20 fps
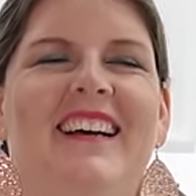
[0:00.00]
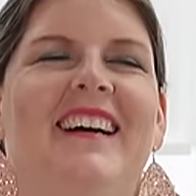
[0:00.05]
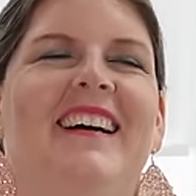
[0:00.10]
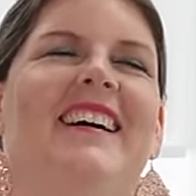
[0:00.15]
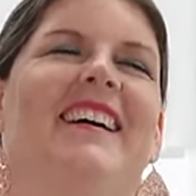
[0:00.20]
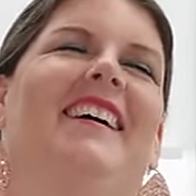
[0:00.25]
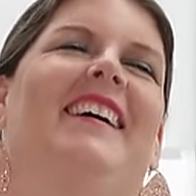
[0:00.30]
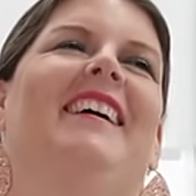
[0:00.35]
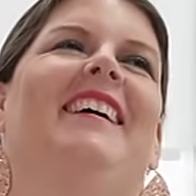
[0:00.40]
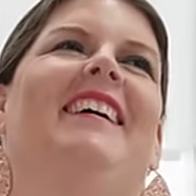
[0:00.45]

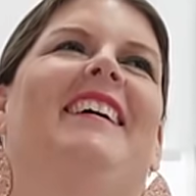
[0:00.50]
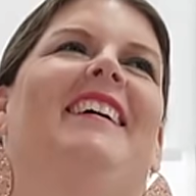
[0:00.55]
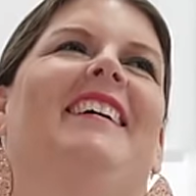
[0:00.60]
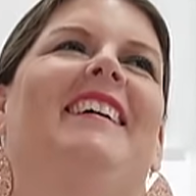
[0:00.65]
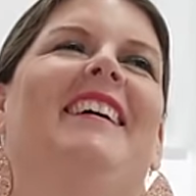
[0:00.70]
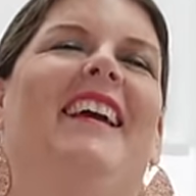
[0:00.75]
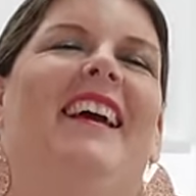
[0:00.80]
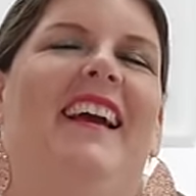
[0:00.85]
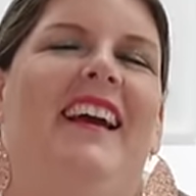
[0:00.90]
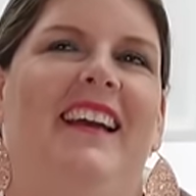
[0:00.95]

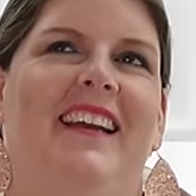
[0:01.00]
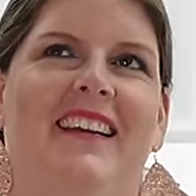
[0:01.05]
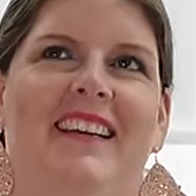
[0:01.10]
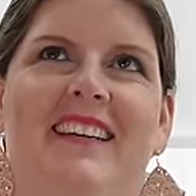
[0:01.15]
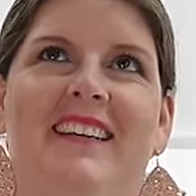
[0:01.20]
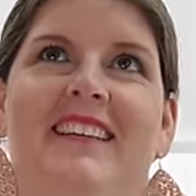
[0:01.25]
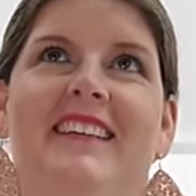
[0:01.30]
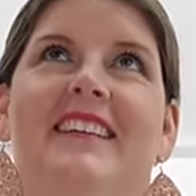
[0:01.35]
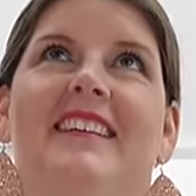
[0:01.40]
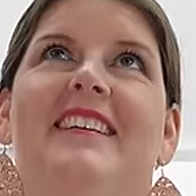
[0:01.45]
Okay.
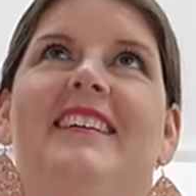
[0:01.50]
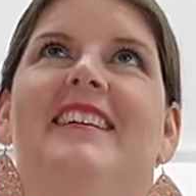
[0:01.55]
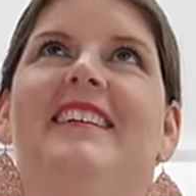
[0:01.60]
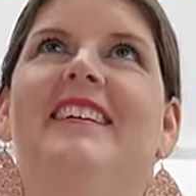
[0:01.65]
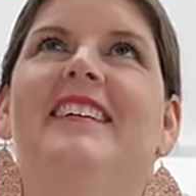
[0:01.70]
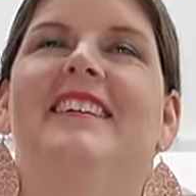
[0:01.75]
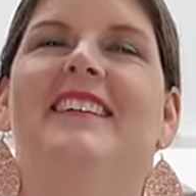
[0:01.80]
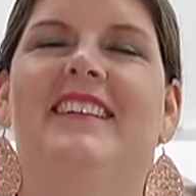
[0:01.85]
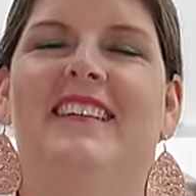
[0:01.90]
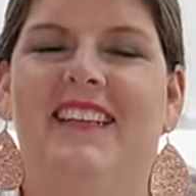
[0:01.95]

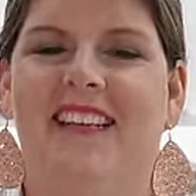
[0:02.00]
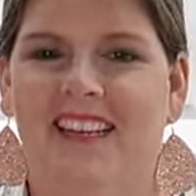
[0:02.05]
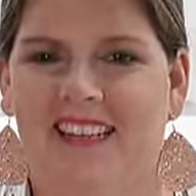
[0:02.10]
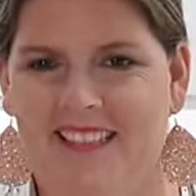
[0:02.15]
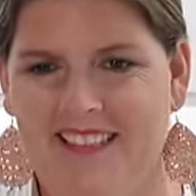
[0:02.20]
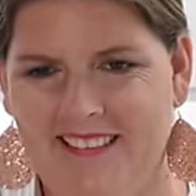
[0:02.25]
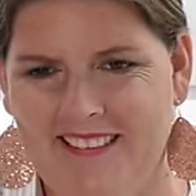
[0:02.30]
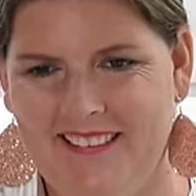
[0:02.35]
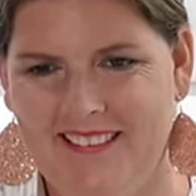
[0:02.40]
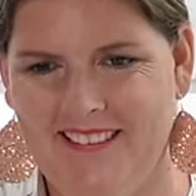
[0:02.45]
Okay.
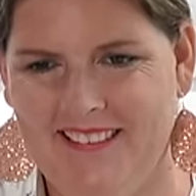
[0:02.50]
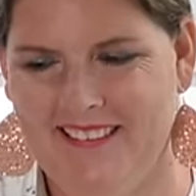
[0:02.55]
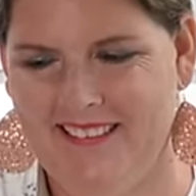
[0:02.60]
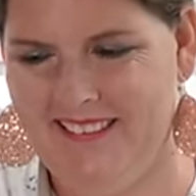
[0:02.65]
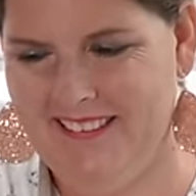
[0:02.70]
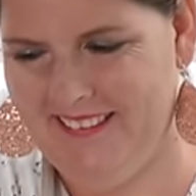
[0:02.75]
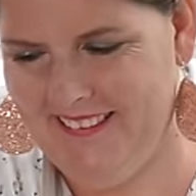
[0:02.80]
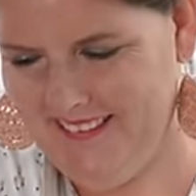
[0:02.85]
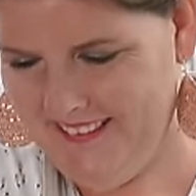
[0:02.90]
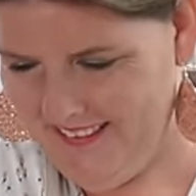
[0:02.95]

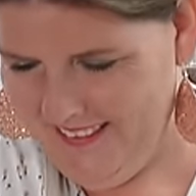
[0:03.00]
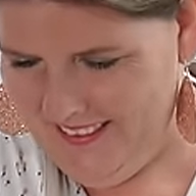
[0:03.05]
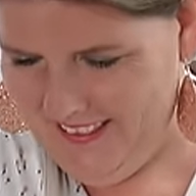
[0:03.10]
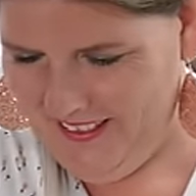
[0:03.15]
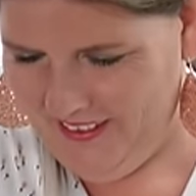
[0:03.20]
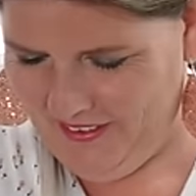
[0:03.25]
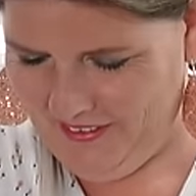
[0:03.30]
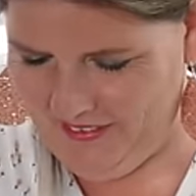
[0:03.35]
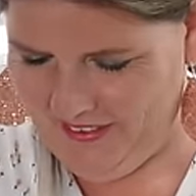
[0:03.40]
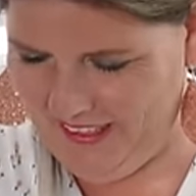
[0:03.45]

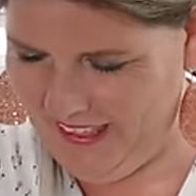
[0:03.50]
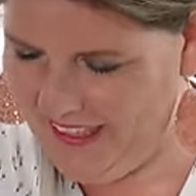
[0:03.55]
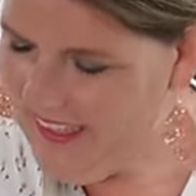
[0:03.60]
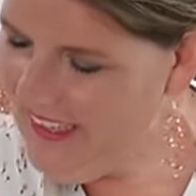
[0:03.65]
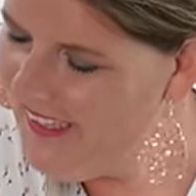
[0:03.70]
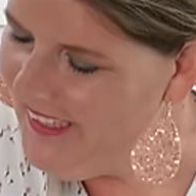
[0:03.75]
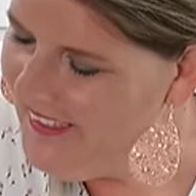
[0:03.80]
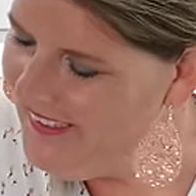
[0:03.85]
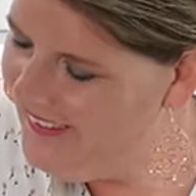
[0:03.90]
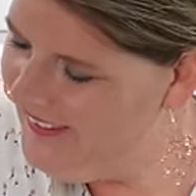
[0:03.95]

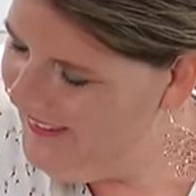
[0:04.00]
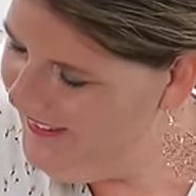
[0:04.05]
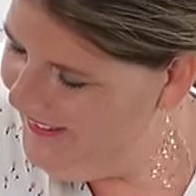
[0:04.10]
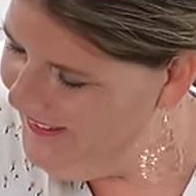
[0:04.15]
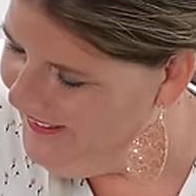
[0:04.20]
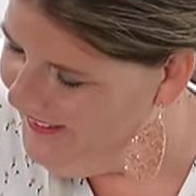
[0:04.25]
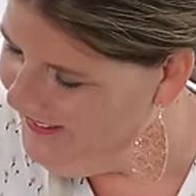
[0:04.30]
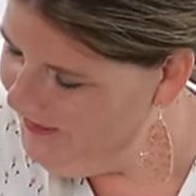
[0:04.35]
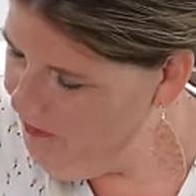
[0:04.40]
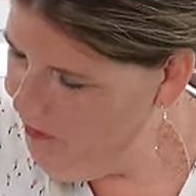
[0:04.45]
Ready?
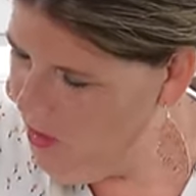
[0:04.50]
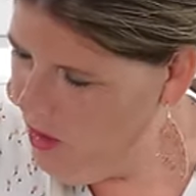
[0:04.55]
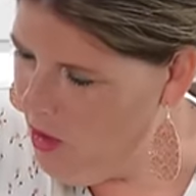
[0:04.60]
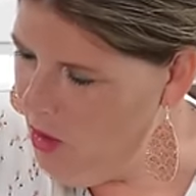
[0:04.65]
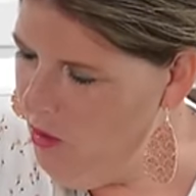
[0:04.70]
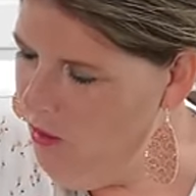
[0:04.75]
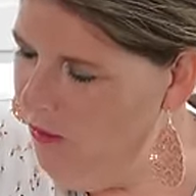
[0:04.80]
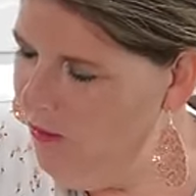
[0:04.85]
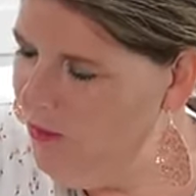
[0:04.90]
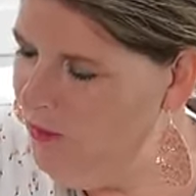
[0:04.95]
I'm a
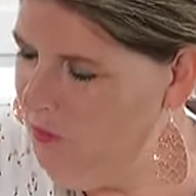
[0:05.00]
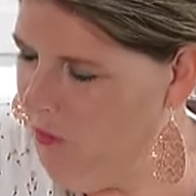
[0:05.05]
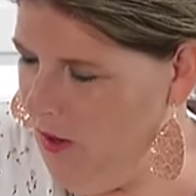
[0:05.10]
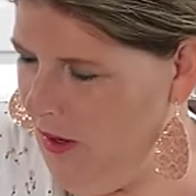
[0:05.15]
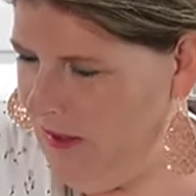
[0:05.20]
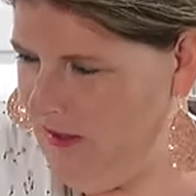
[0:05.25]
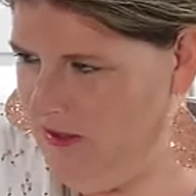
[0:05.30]
huge bitch.